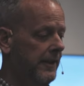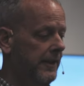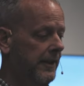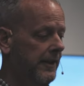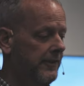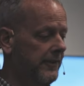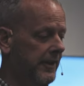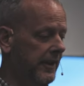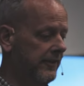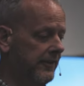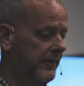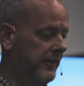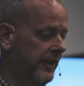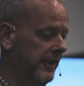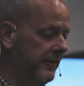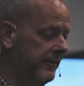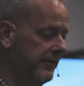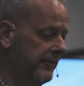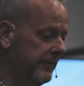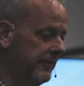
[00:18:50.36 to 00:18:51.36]
It says
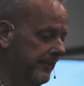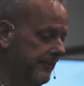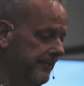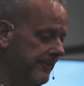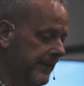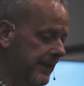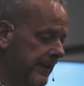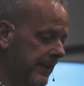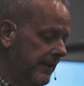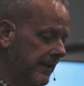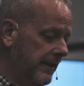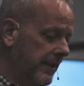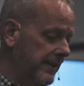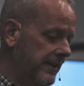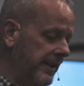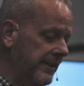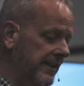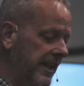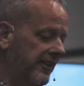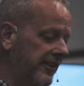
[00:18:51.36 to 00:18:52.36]
this that
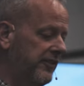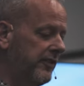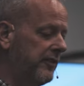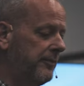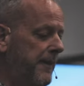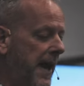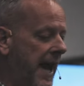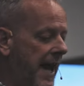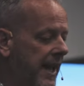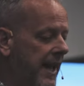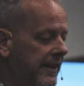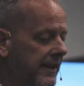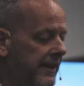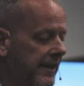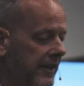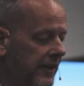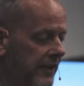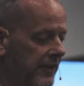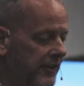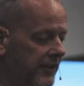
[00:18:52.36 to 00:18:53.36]
then they spat
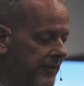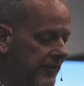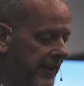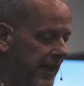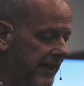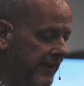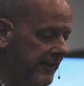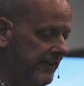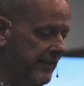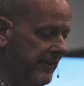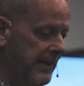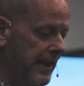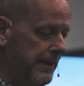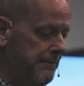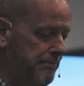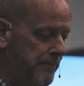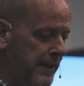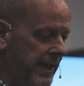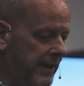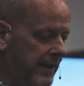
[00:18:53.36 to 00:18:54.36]
in his face and they
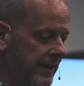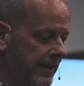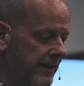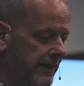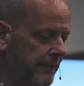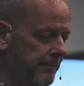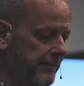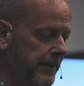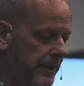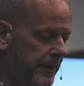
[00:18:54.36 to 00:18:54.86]
beat him,